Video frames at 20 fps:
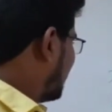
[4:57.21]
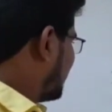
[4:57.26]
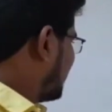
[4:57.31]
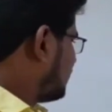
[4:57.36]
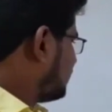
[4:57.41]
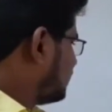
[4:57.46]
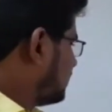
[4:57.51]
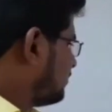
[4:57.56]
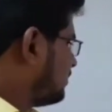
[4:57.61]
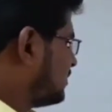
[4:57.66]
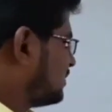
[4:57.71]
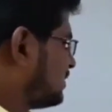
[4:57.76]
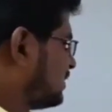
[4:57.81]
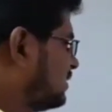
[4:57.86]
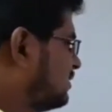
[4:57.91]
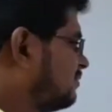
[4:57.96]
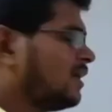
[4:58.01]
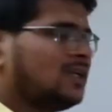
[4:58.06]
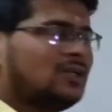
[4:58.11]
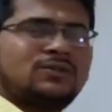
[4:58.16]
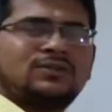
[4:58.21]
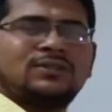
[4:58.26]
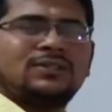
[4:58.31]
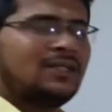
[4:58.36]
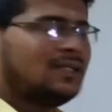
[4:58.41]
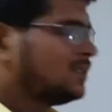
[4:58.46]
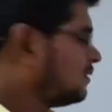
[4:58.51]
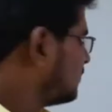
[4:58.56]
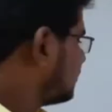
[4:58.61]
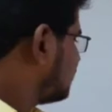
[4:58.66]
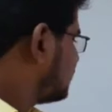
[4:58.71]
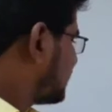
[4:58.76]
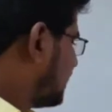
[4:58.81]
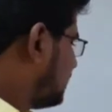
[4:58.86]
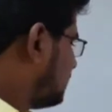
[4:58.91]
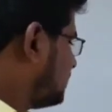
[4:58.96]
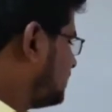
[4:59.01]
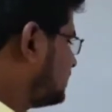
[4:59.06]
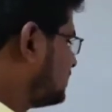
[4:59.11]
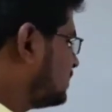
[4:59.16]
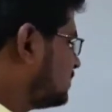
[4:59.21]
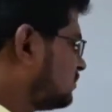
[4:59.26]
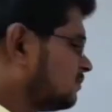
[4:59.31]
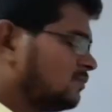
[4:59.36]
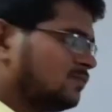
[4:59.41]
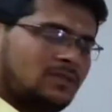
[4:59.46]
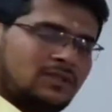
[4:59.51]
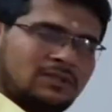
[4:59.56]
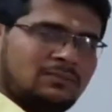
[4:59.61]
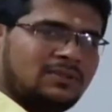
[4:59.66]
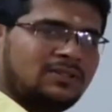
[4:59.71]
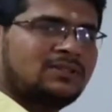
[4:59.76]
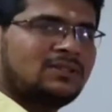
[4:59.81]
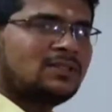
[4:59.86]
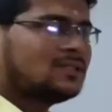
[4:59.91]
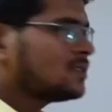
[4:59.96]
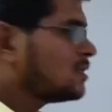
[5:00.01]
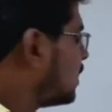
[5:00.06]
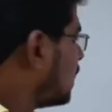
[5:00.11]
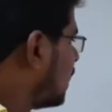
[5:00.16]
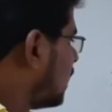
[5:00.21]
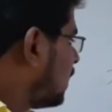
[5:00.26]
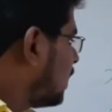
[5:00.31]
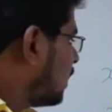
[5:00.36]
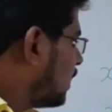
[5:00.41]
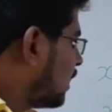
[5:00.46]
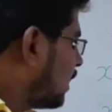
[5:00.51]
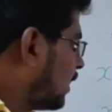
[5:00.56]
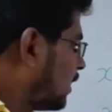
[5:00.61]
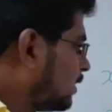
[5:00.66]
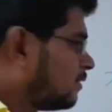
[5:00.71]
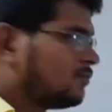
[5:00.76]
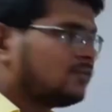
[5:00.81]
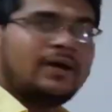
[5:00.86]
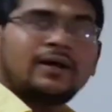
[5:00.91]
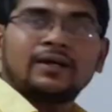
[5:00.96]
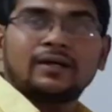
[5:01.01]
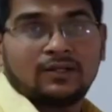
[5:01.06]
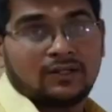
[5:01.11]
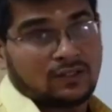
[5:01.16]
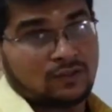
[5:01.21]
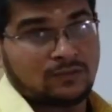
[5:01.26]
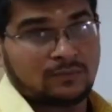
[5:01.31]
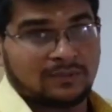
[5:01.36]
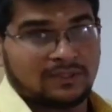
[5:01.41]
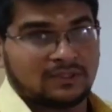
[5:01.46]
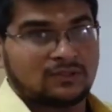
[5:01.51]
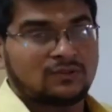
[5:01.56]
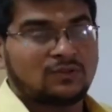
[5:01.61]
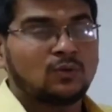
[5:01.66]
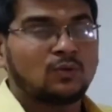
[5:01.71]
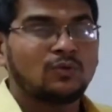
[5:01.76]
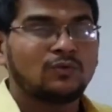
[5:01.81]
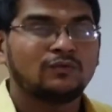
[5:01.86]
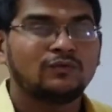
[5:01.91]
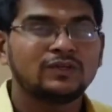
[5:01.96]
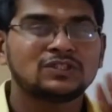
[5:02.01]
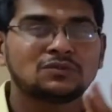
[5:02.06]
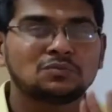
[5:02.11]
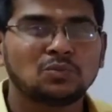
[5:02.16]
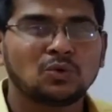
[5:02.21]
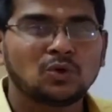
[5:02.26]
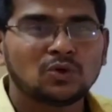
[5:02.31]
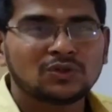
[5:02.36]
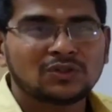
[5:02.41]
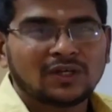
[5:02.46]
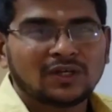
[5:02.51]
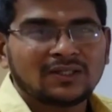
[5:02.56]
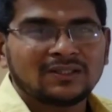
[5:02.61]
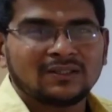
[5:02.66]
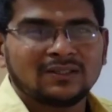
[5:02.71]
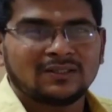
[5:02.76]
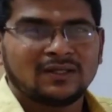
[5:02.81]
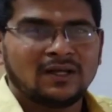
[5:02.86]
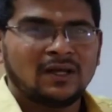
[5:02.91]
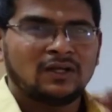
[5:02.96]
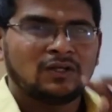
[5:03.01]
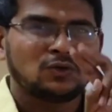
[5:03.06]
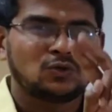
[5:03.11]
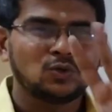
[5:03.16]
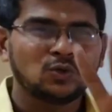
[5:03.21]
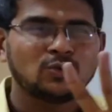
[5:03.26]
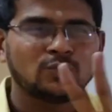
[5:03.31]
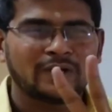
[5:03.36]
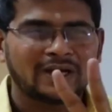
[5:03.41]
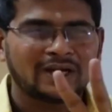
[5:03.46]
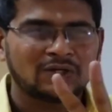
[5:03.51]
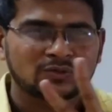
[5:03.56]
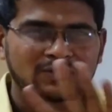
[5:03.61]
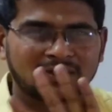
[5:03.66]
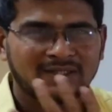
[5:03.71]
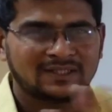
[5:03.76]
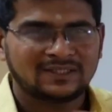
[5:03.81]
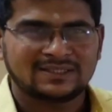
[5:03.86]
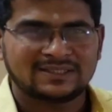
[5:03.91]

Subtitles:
I have given three values here, 10 pieces, 15 pieces, and 500 rupees, which both are two values